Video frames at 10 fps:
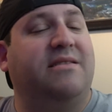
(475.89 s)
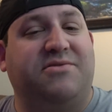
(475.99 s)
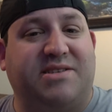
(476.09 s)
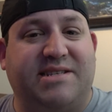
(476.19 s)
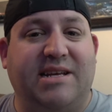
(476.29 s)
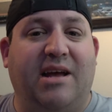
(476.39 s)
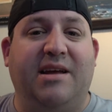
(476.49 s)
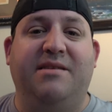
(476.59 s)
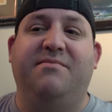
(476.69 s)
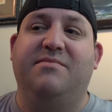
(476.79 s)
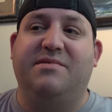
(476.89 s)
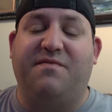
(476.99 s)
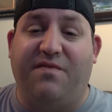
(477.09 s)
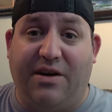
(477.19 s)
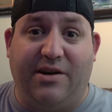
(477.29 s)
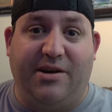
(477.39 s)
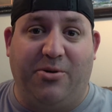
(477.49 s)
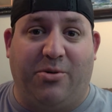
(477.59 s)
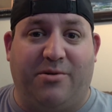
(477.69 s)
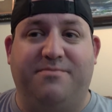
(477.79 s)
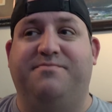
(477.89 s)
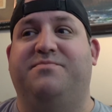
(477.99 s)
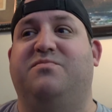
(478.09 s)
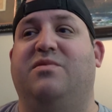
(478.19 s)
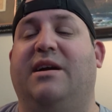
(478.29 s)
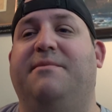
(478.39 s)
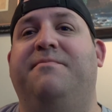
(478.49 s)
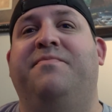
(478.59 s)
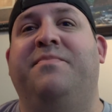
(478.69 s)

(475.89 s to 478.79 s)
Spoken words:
There's a sun. Very cool, right?